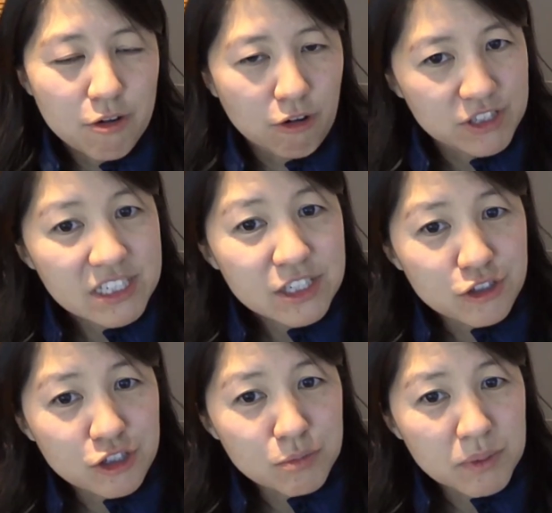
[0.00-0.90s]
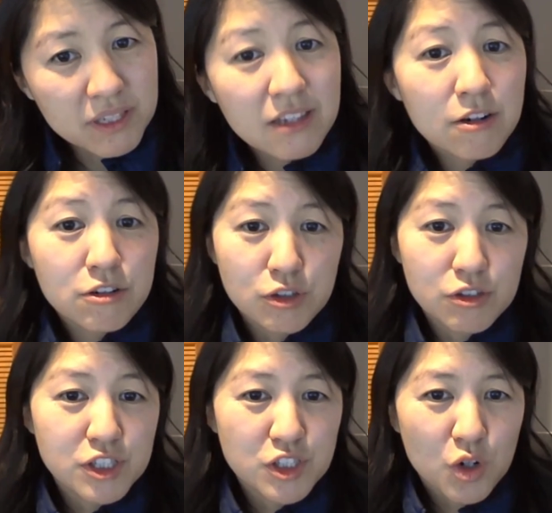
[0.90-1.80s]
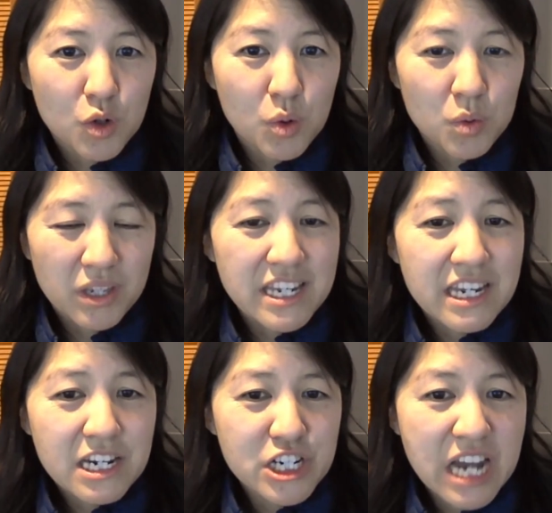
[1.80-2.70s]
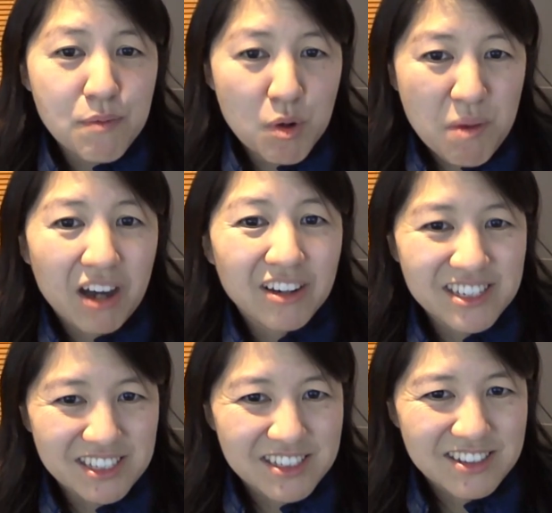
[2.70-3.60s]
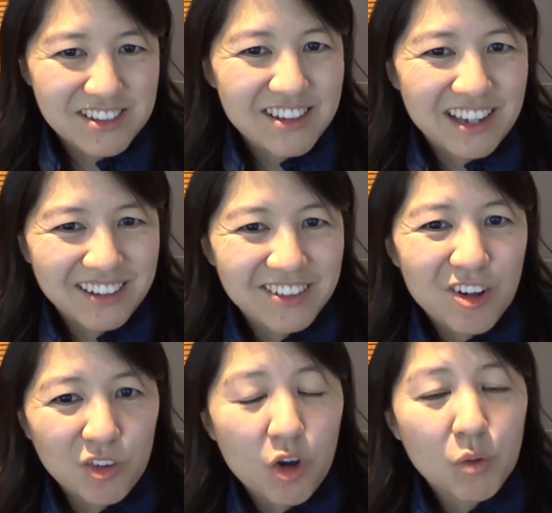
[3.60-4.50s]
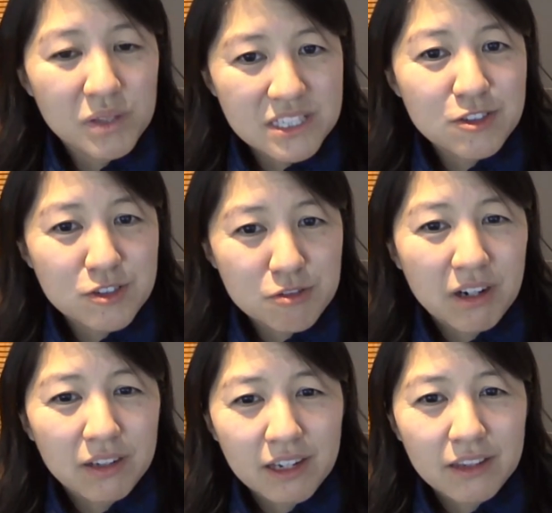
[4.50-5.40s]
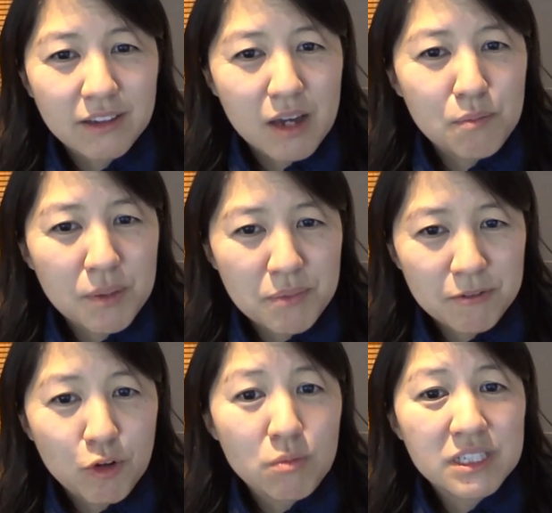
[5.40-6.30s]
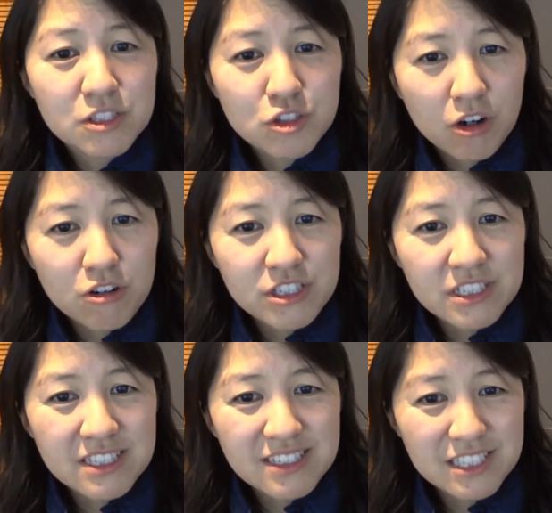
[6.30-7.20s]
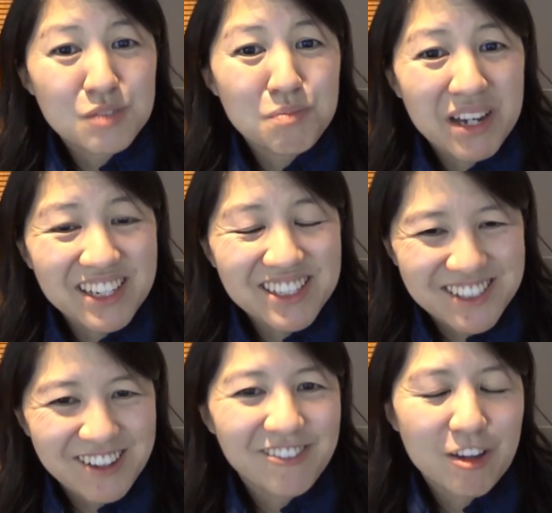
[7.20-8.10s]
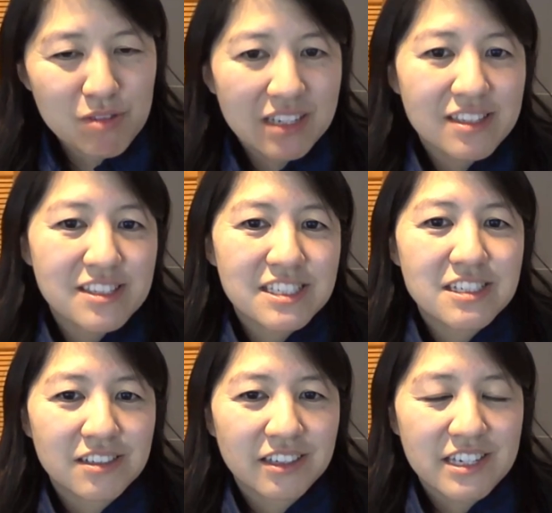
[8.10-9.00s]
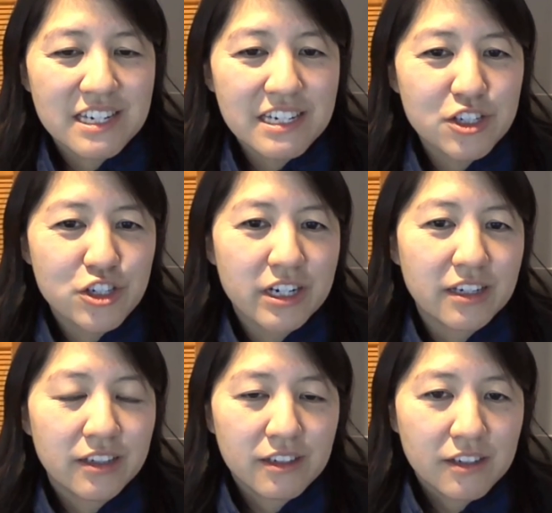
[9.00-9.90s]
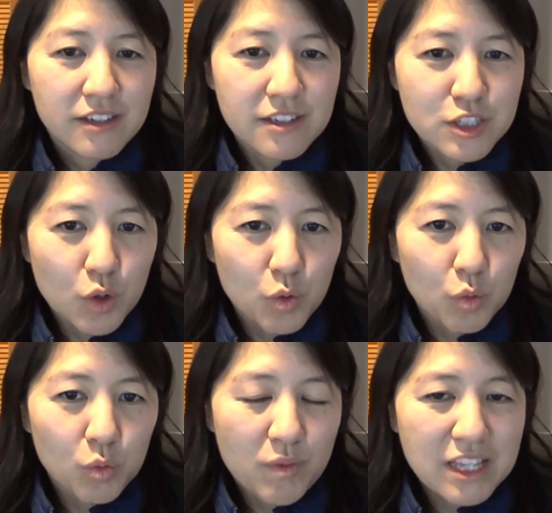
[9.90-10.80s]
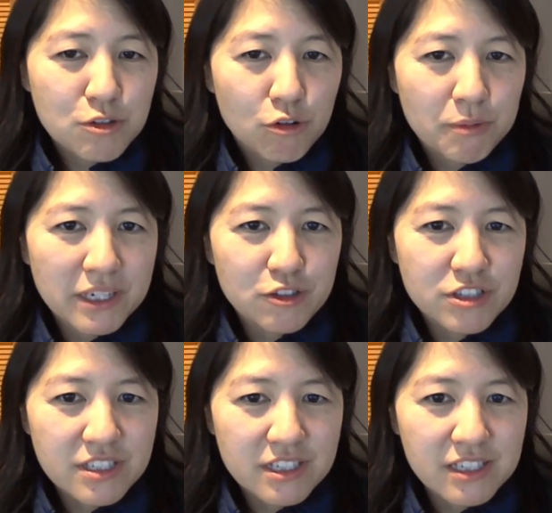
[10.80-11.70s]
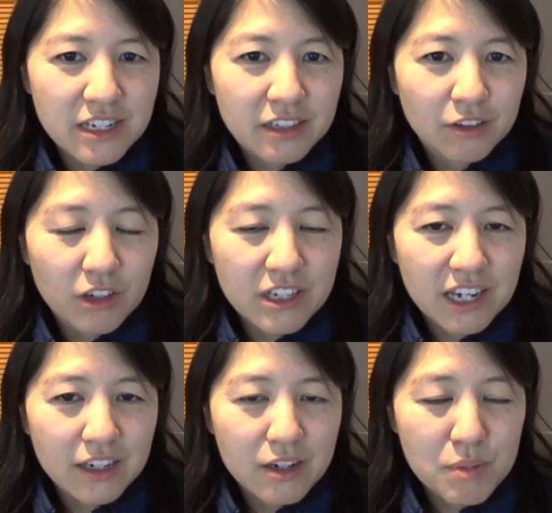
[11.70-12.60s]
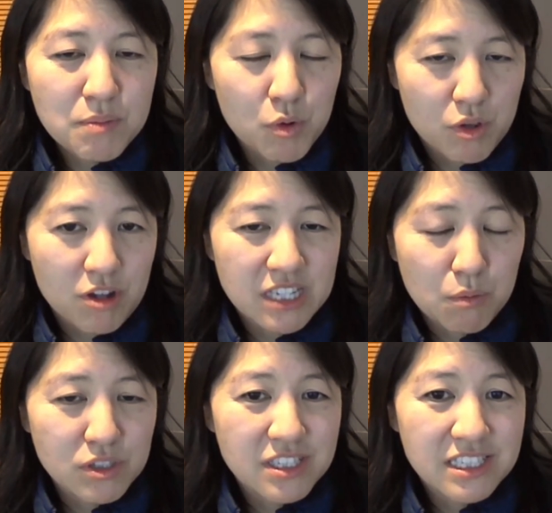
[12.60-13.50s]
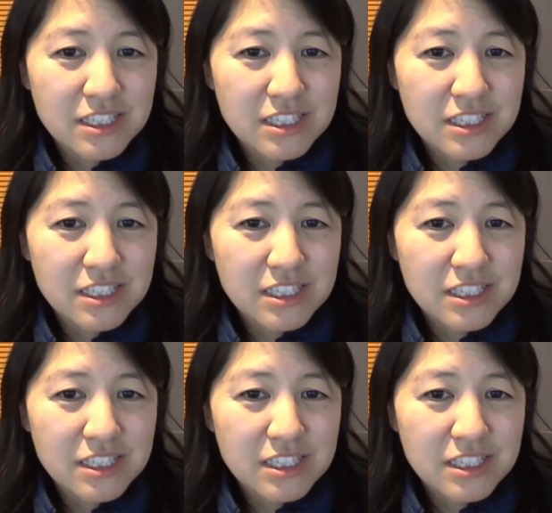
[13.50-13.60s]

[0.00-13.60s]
there are seizures, but then there's also the EEG abnormalities that go along with seizures, right? Like the epileptiform discharges, the spikes that we can see on the EEG. So that's what we've been interested in looking at in people with Alzheimer's